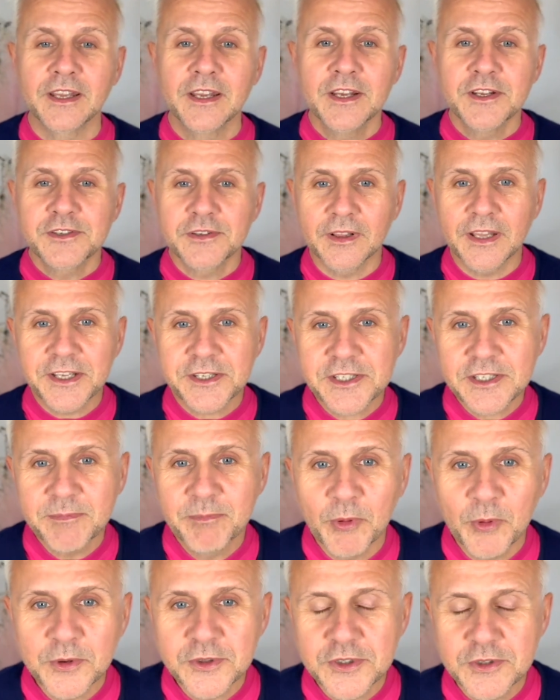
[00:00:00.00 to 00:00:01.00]
So let's
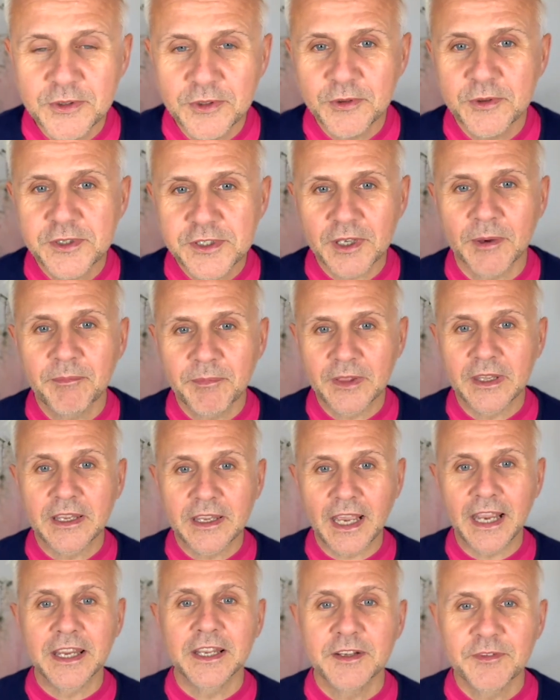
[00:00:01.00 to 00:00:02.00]
suppose you do something
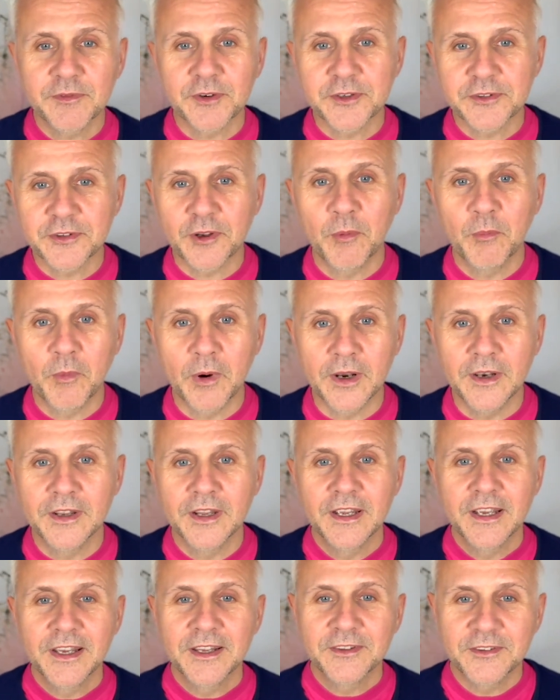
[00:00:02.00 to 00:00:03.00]
kind for someone
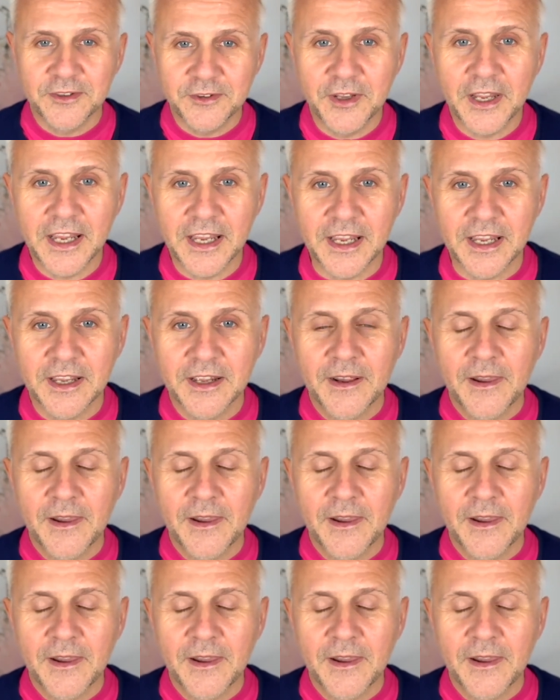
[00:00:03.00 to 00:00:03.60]
today.